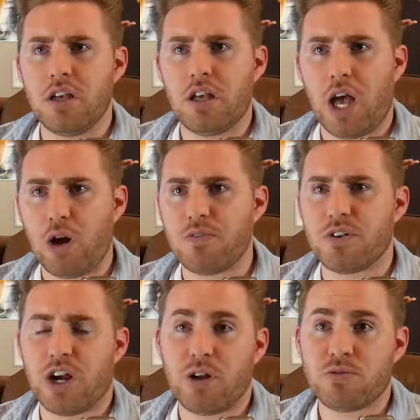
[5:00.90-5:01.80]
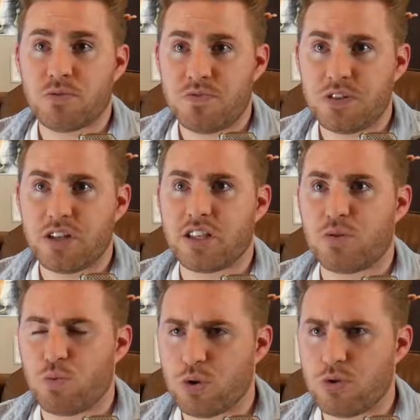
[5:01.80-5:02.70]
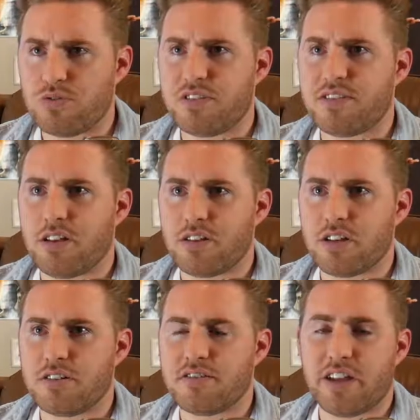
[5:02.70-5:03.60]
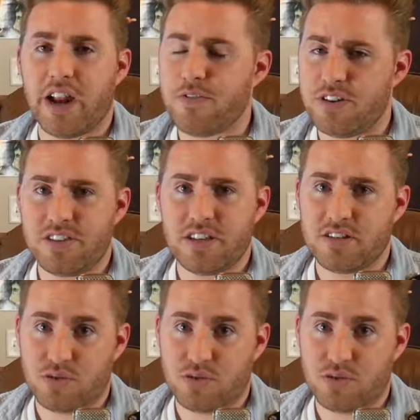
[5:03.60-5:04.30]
However, I also feel like the world is telling us that everything is